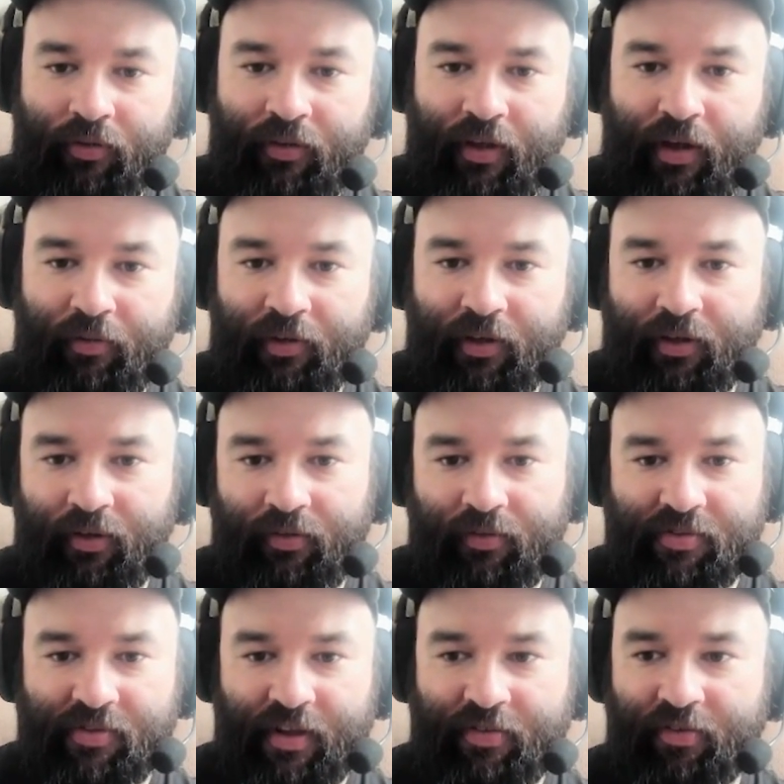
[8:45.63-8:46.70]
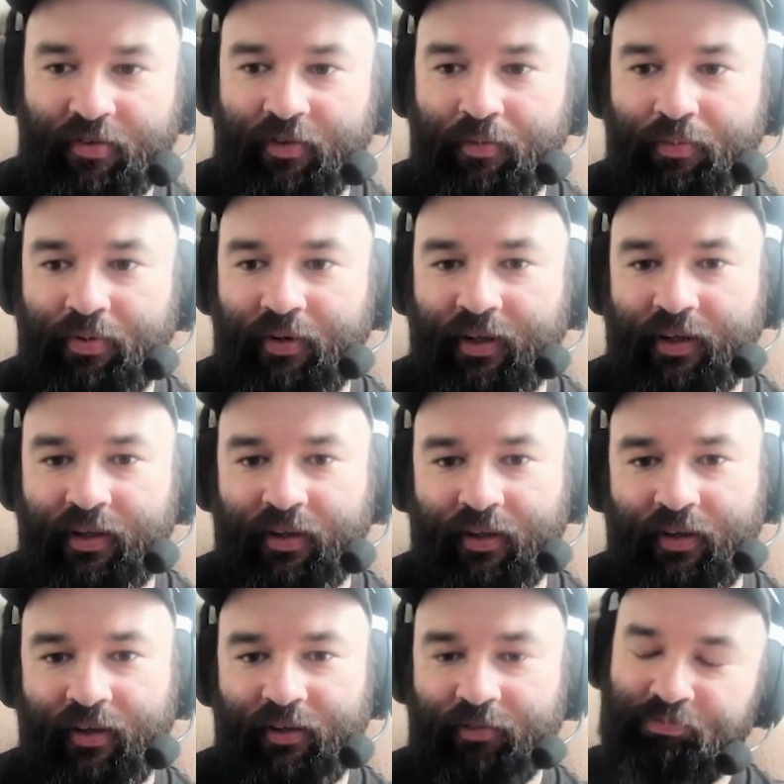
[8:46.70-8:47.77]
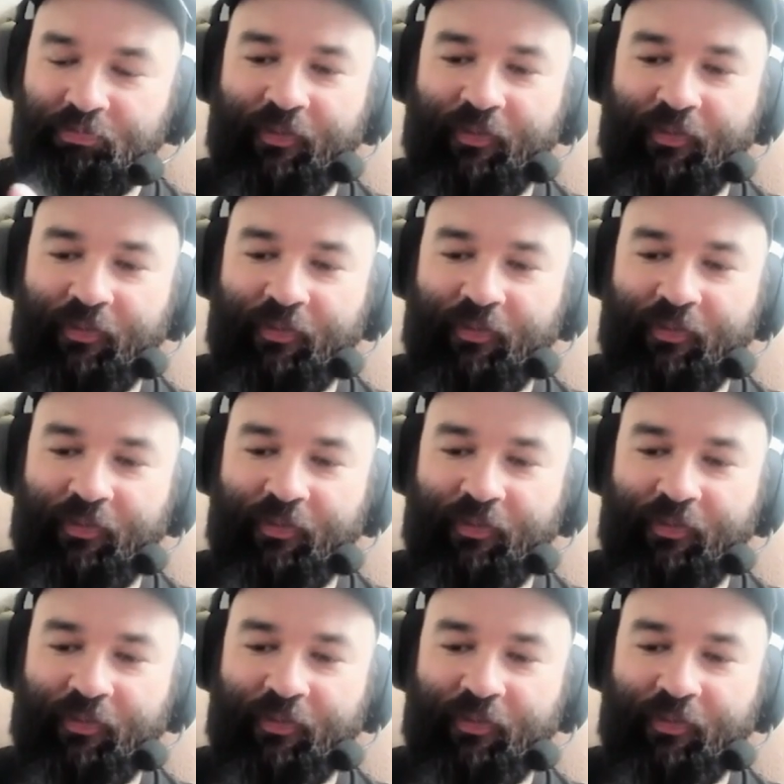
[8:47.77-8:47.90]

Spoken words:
There we go. So that's looking pretty good.